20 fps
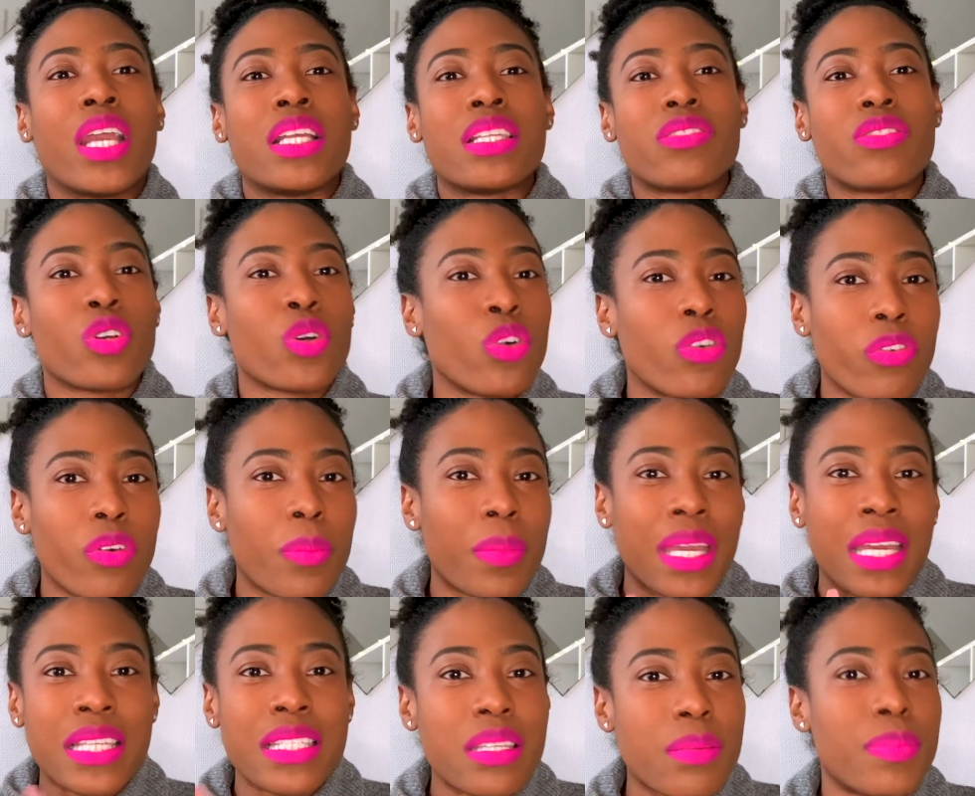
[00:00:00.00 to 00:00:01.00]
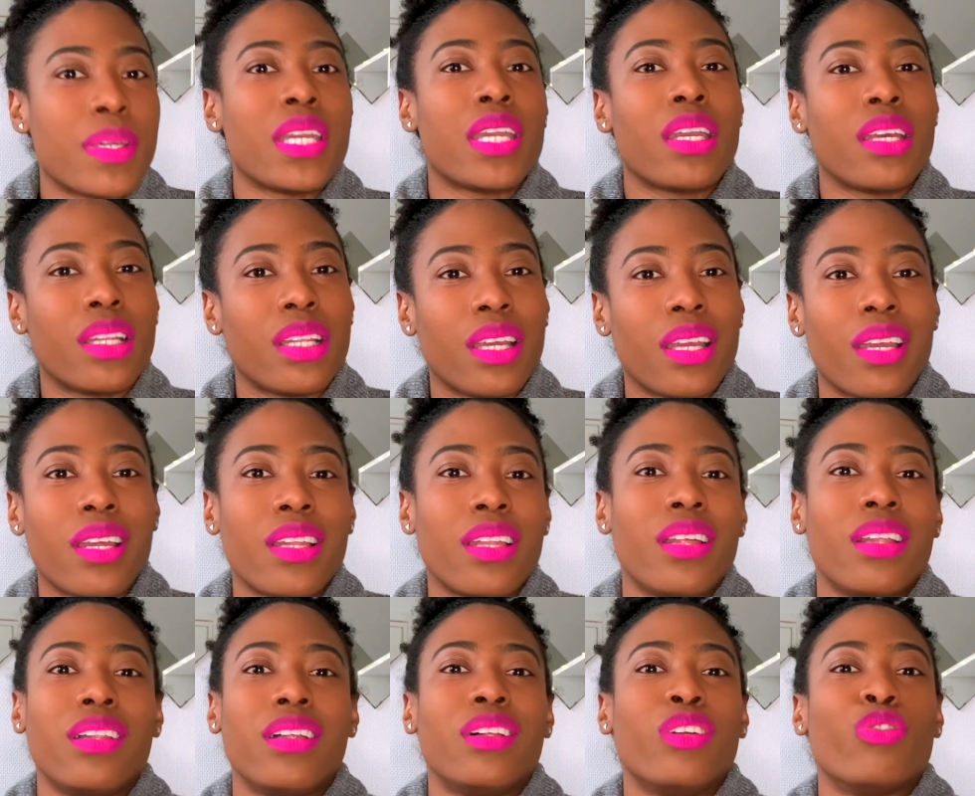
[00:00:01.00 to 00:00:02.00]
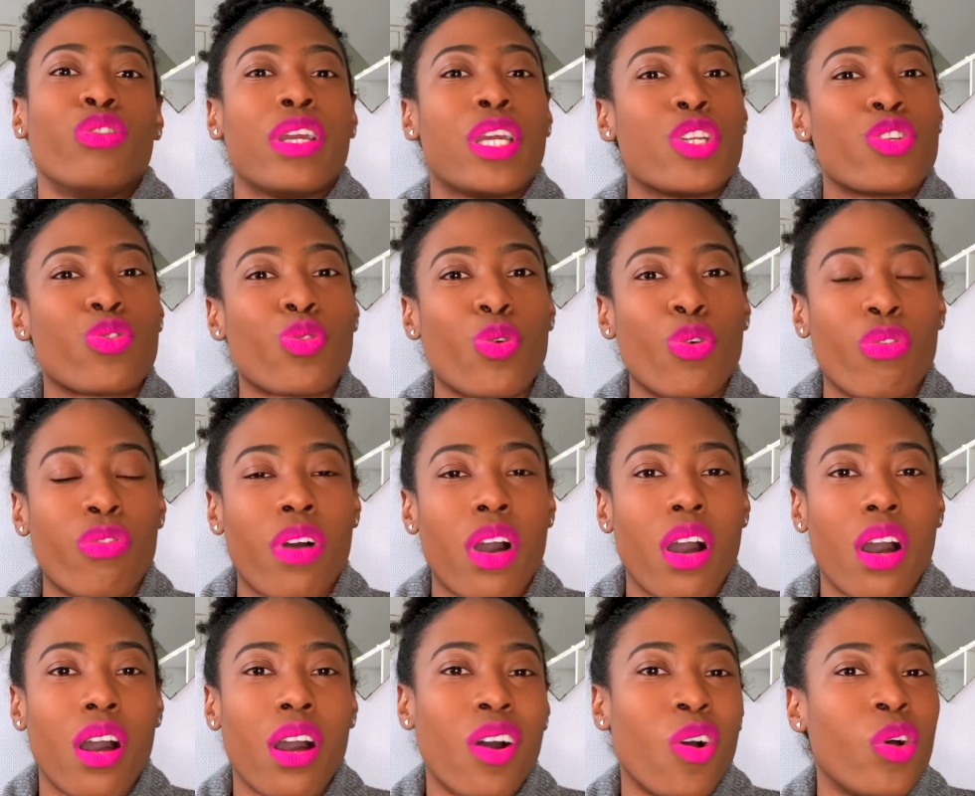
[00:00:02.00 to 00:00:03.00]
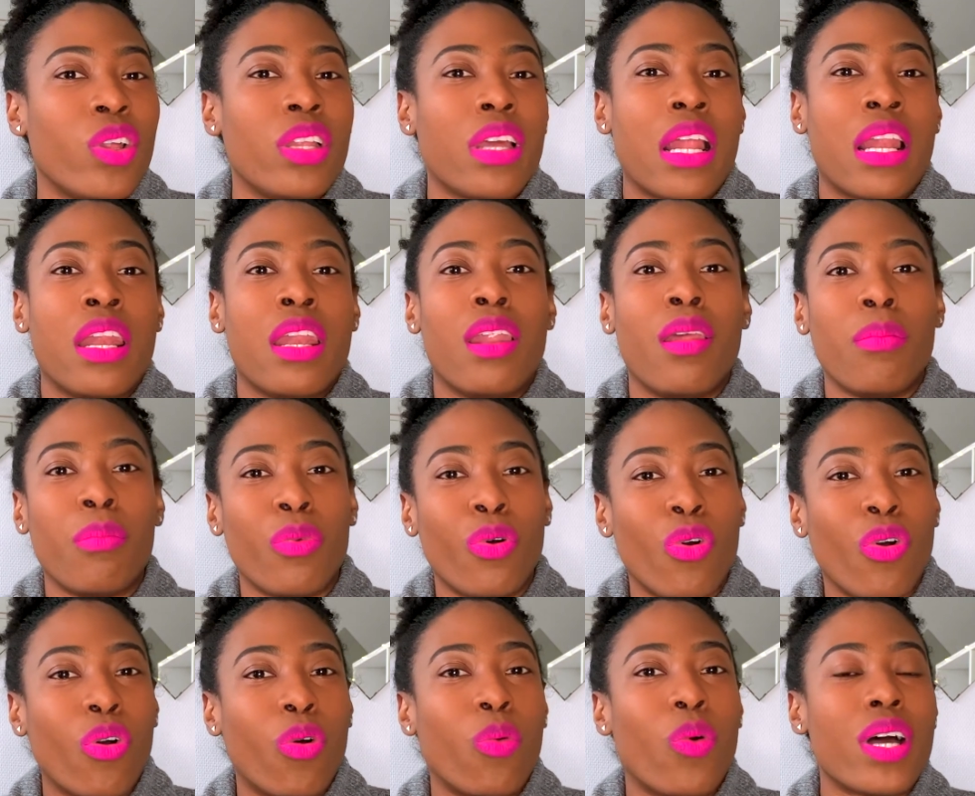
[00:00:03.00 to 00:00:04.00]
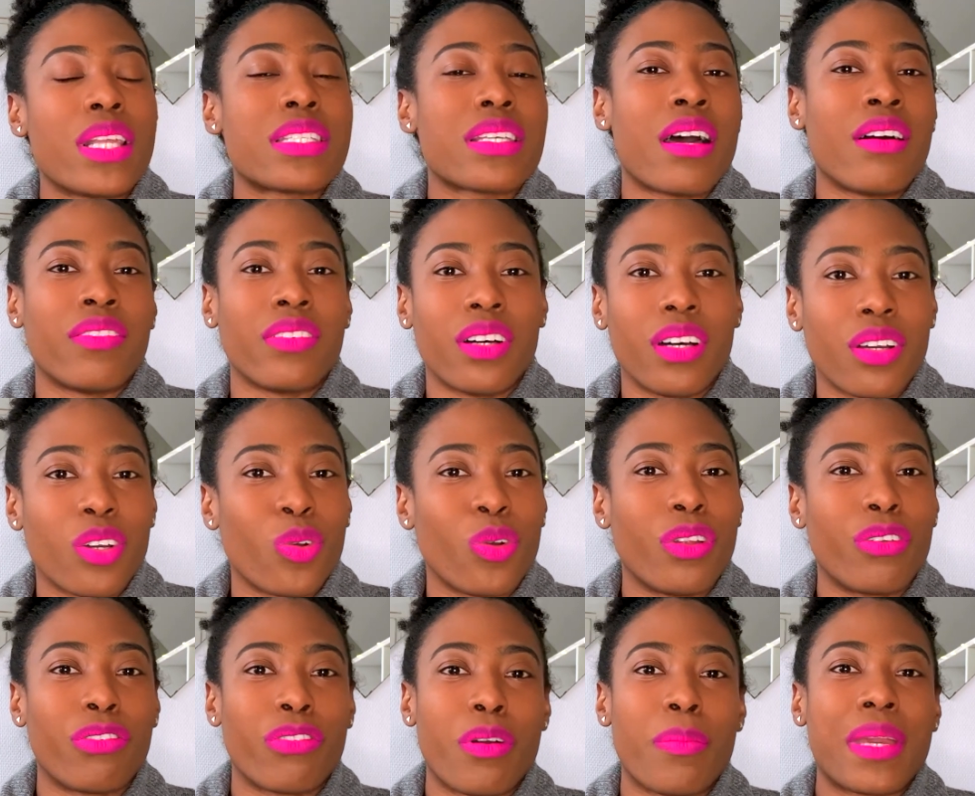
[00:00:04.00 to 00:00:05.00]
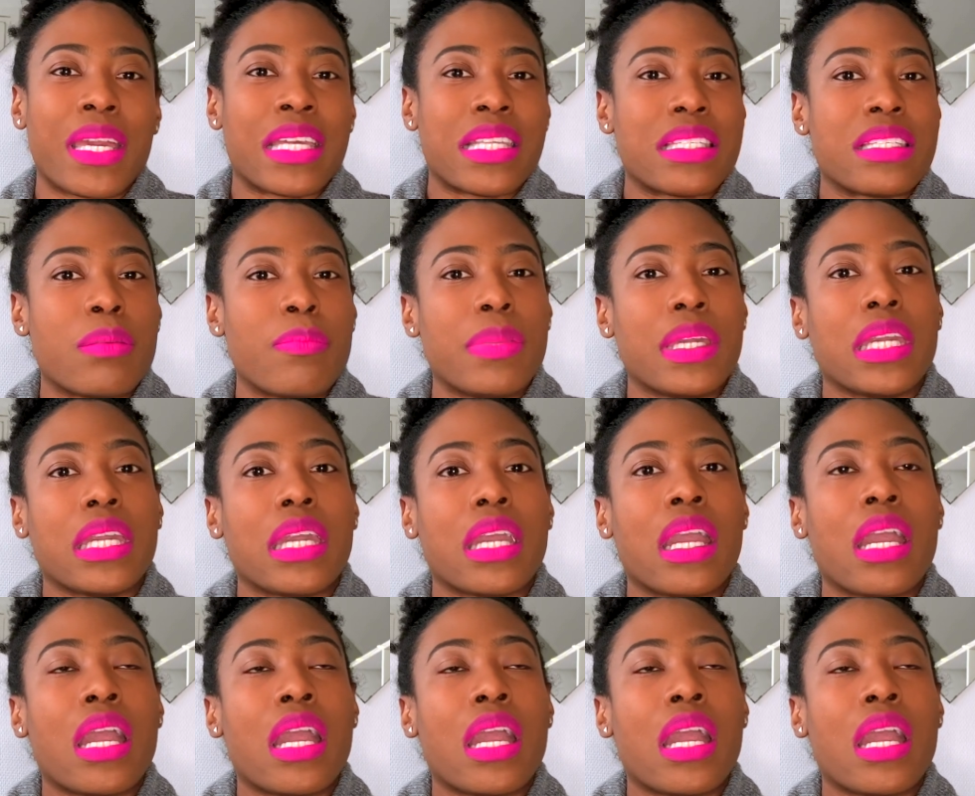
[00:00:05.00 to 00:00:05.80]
To go from A to B, they in the little Range Rover or the limo or whatever, going from A to B.